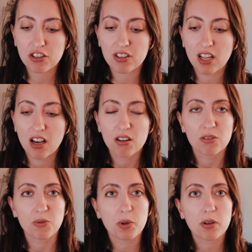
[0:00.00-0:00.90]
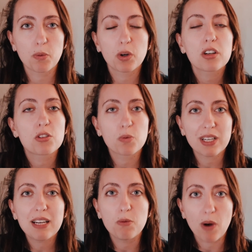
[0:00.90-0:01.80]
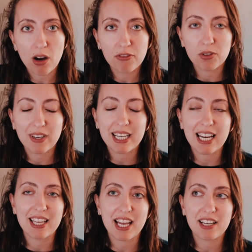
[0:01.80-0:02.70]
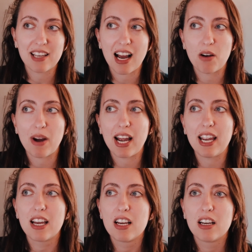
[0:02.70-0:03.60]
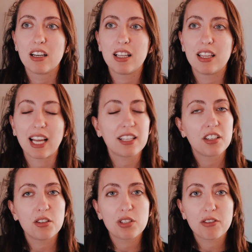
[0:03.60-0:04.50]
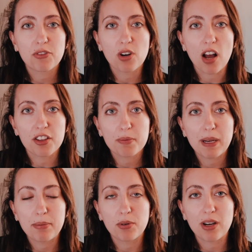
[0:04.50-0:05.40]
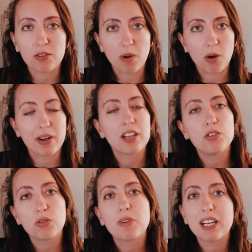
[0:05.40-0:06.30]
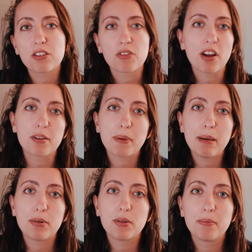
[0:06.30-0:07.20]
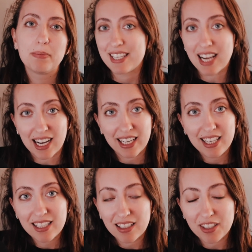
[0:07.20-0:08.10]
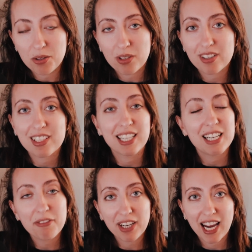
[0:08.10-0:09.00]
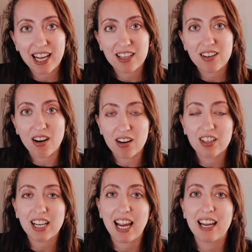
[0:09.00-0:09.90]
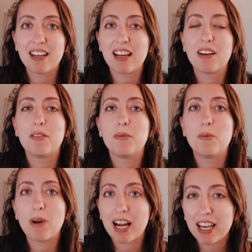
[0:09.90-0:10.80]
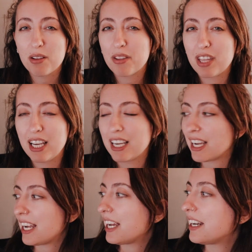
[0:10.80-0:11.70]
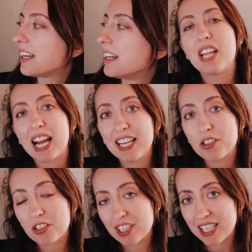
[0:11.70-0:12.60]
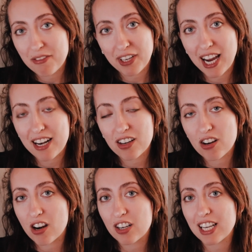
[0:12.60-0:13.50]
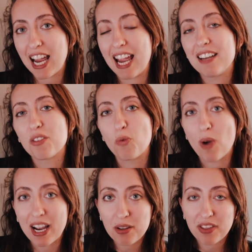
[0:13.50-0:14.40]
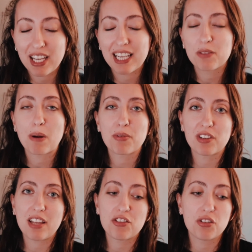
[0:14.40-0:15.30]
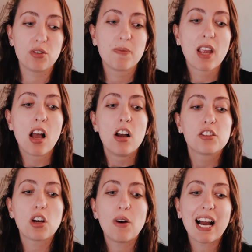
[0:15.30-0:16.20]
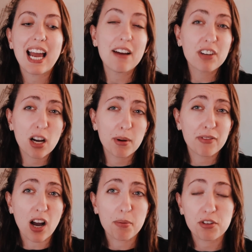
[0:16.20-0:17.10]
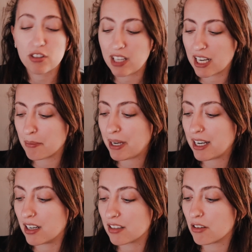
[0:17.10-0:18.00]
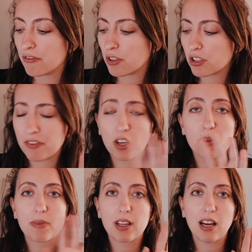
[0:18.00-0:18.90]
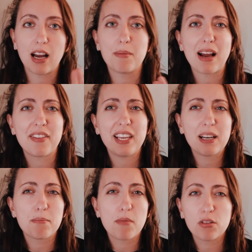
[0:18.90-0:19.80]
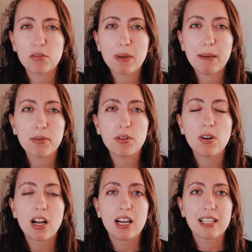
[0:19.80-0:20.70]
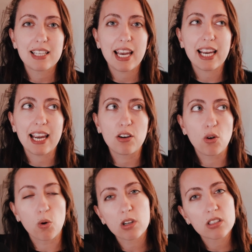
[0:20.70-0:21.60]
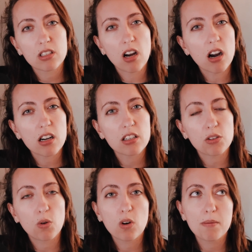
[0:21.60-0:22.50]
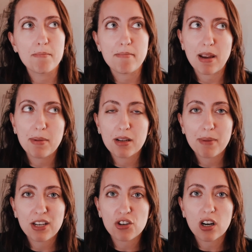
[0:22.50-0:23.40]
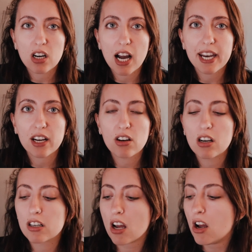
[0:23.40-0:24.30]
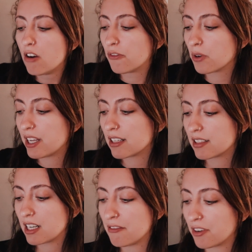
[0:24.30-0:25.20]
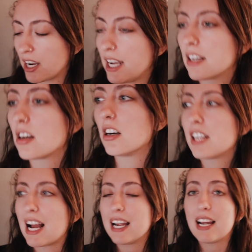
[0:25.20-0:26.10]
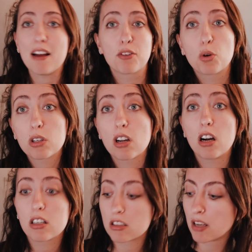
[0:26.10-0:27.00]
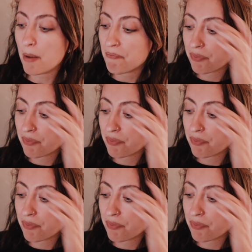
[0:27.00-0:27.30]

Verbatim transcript: just works really well for it. And that is how I like to use it for other people as well when I do readings for other people. Nine, your significator card and why you think it... Nine, your significator card and why you think it represents you. So I have a couple of options here because first of all, um, I think most people take a court card or maybe a major arcana card for their significator card. I have court cards.